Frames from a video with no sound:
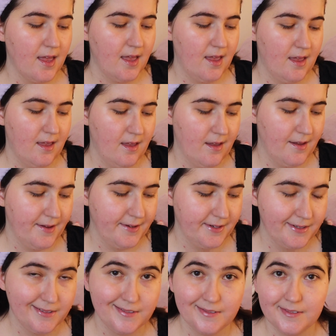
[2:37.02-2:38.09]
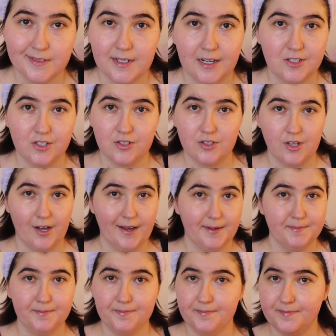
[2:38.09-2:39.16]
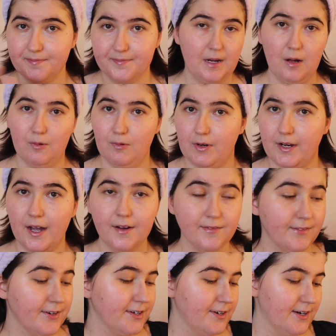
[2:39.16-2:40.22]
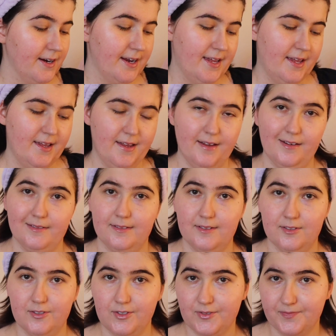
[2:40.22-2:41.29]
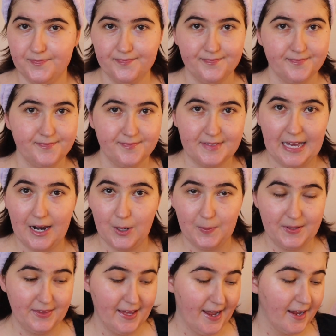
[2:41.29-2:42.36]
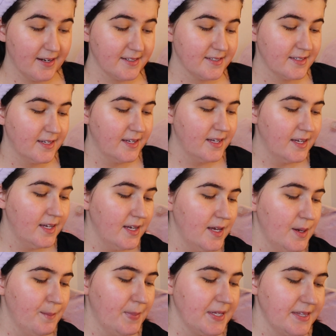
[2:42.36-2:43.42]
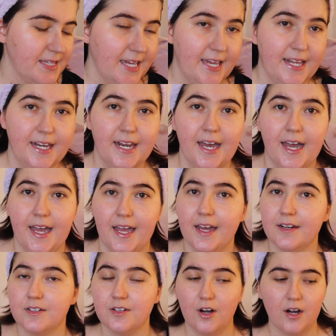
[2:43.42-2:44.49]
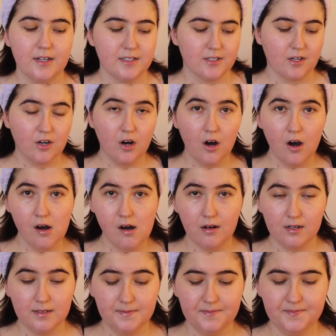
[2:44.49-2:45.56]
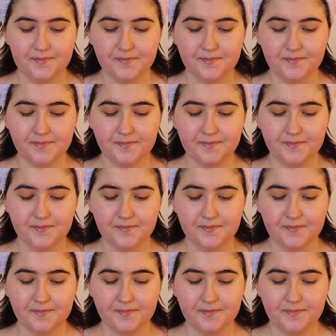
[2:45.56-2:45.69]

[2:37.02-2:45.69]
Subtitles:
and I just thought I'll recover and that'll be that. But then I had gotten a call